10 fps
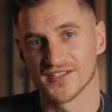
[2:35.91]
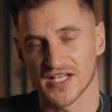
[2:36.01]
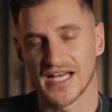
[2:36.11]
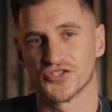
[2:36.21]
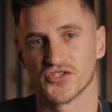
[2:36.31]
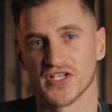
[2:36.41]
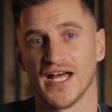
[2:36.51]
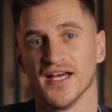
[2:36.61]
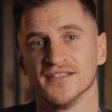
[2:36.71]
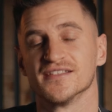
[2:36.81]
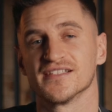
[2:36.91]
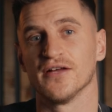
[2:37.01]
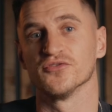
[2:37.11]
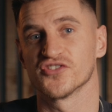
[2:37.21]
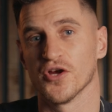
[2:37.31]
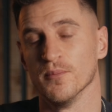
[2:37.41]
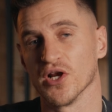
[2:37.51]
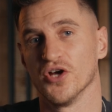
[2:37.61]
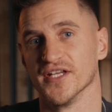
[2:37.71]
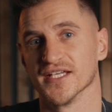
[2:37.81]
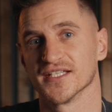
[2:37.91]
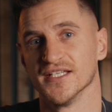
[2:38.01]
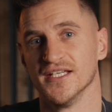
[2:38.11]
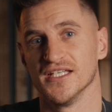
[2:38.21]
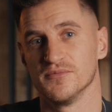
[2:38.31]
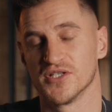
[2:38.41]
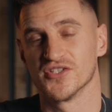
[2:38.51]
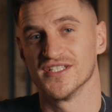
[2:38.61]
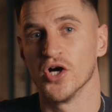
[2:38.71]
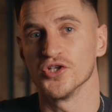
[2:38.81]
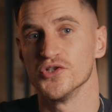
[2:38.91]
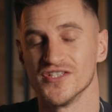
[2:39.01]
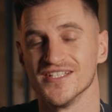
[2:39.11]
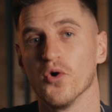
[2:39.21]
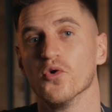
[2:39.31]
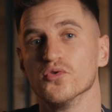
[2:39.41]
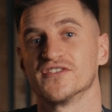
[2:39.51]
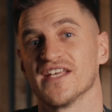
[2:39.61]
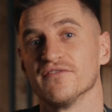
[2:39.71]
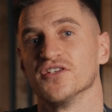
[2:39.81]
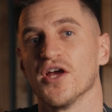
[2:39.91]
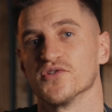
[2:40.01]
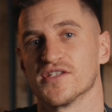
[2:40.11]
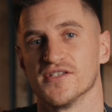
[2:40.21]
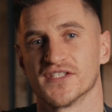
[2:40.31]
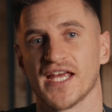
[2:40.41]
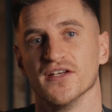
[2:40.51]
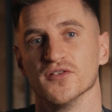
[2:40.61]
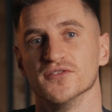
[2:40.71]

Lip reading: Slash's lines sound so melodic is because he's not using all 7 notes of the scale.